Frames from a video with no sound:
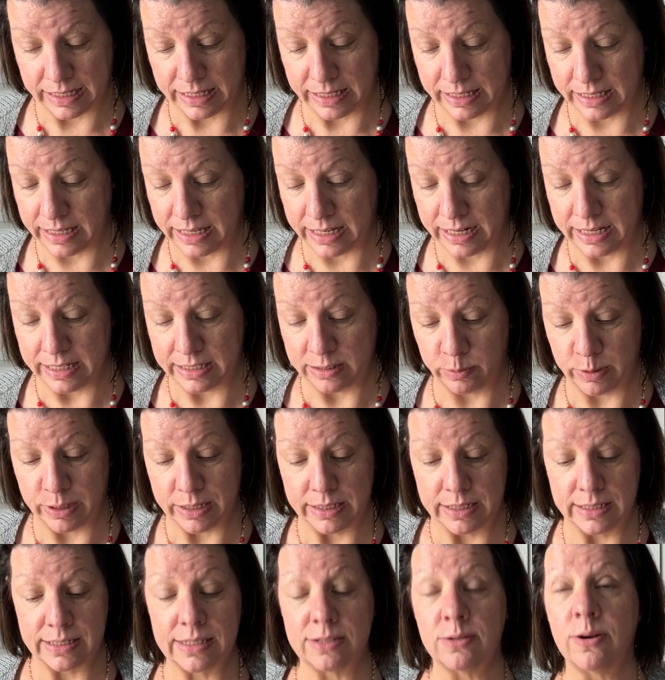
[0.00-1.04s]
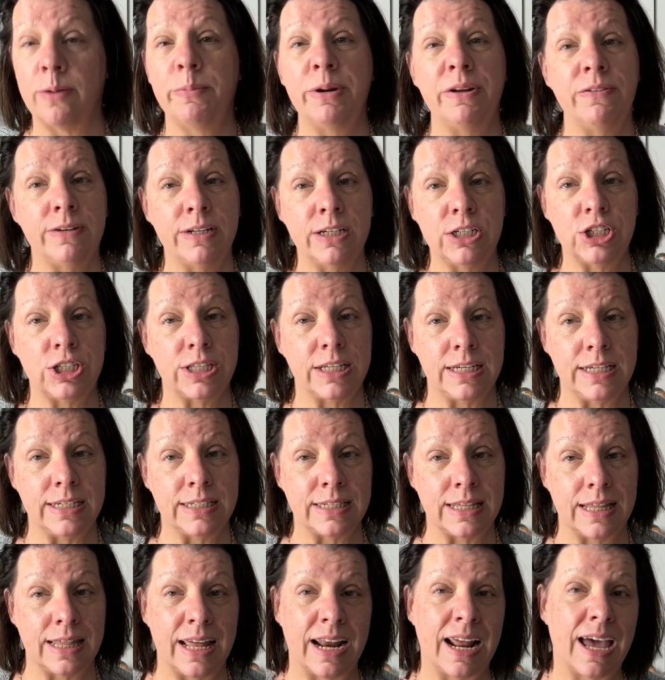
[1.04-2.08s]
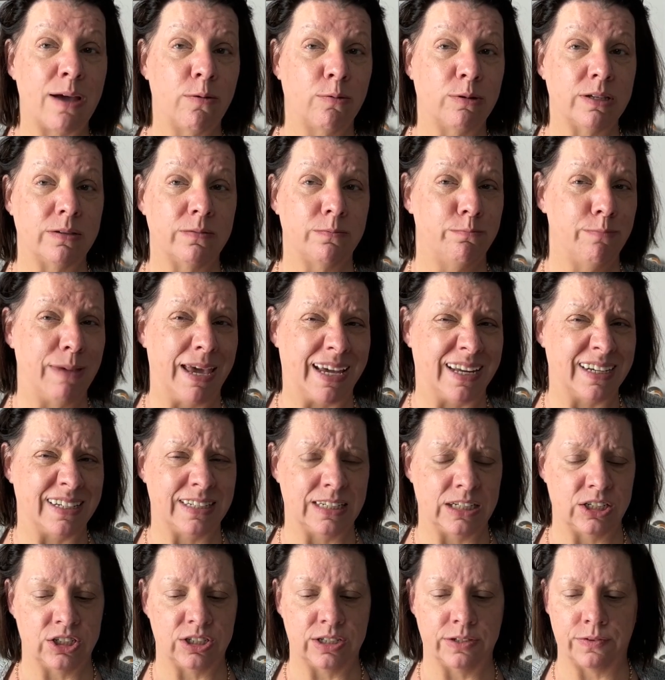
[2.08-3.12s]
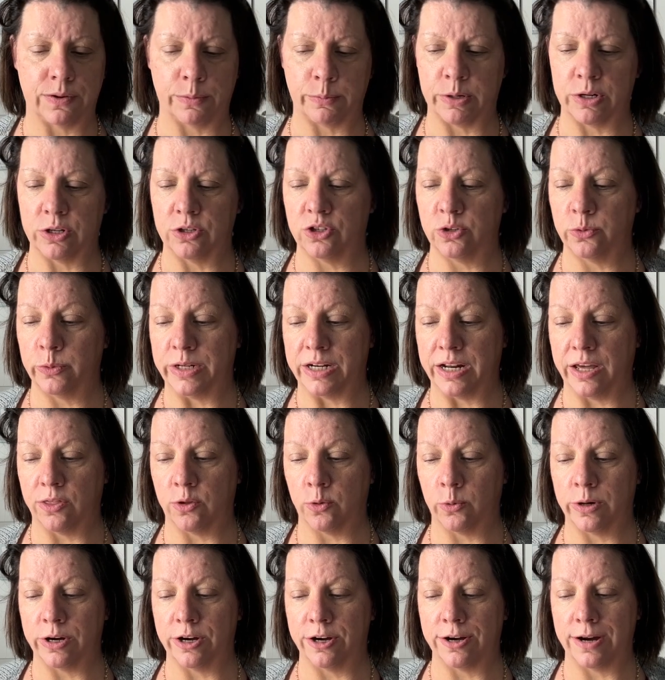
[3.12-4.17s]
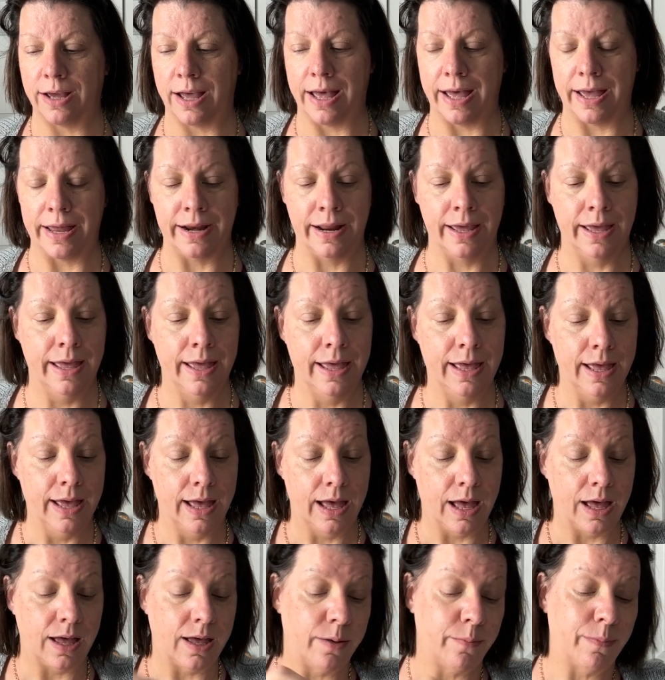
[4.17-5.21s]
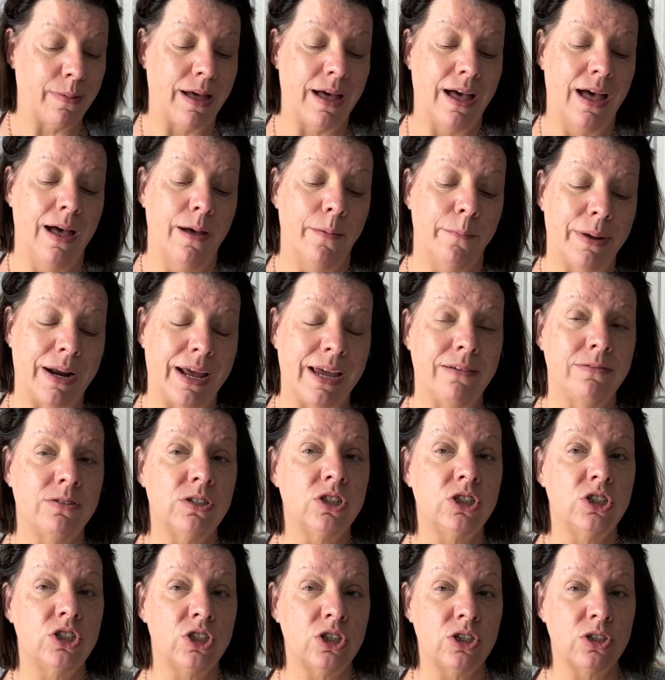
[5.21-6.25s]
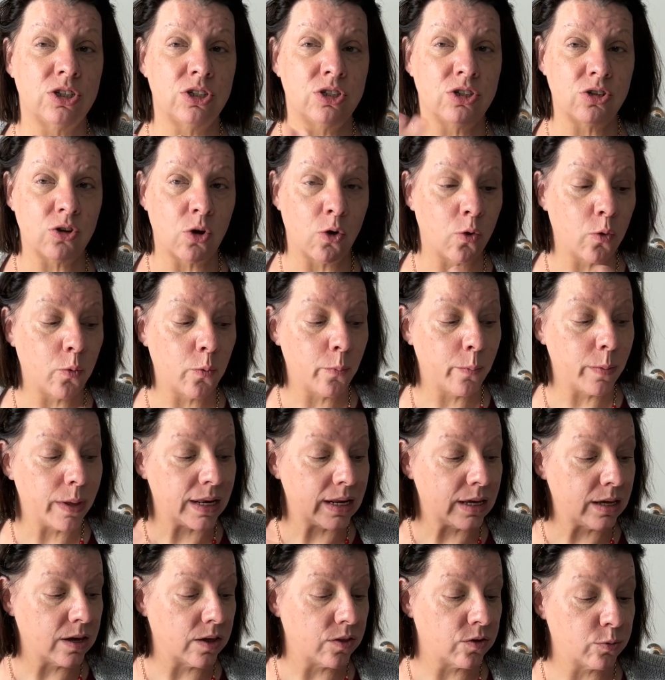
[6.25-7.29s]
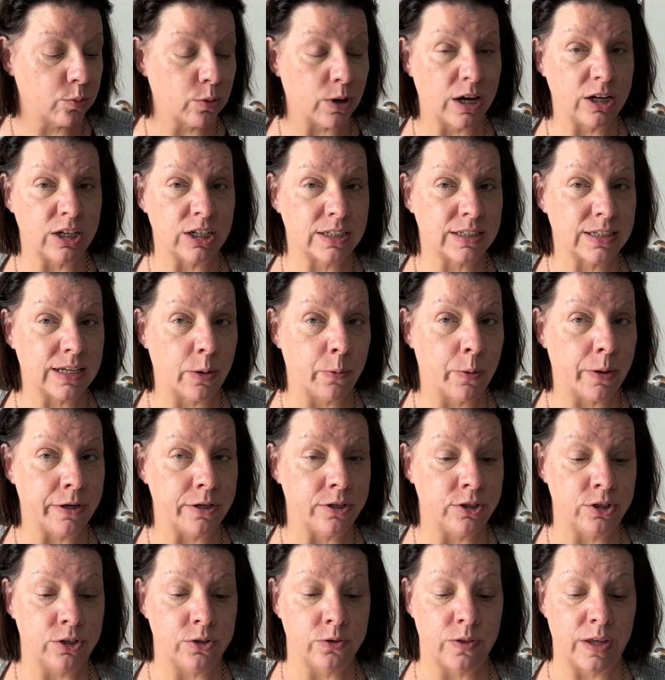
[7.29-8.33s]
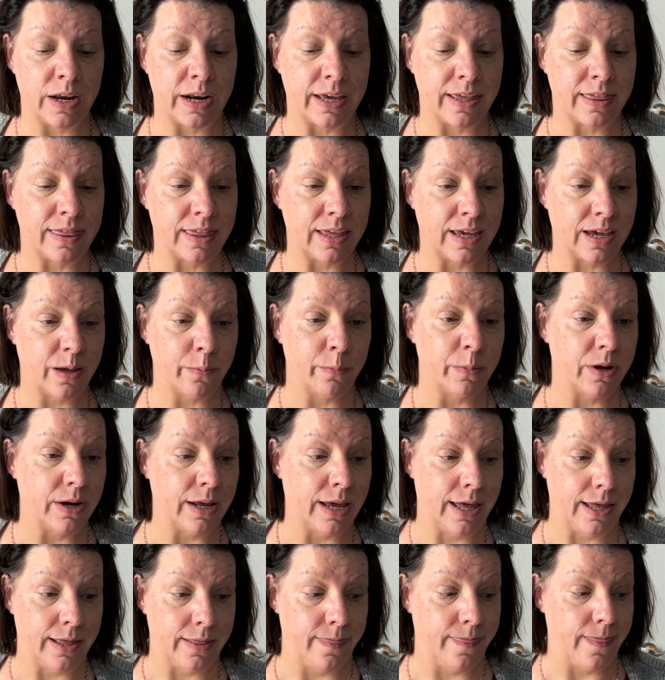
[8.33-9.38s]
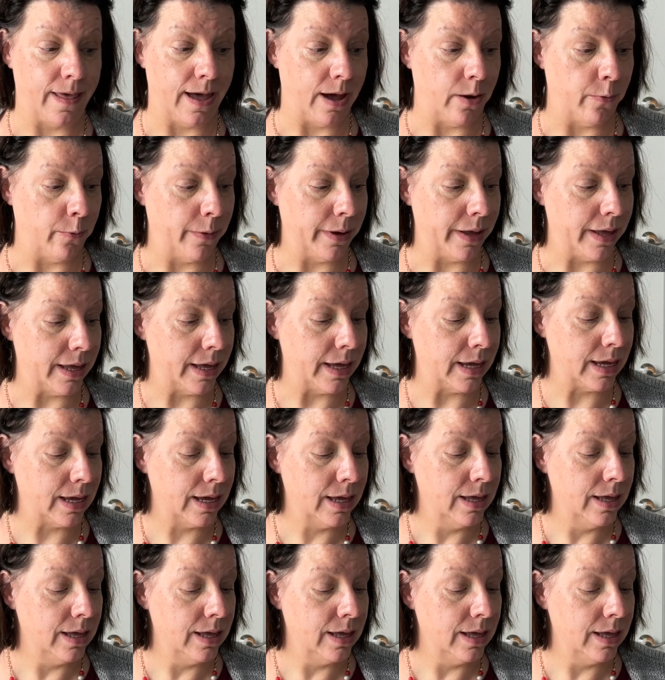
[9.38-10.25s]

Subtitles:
it is what it is. So I'm going to finish these and then I will make a decision if I'm going to do another one or not. But I have so many other projects I want to do that I think I'm going to head that way.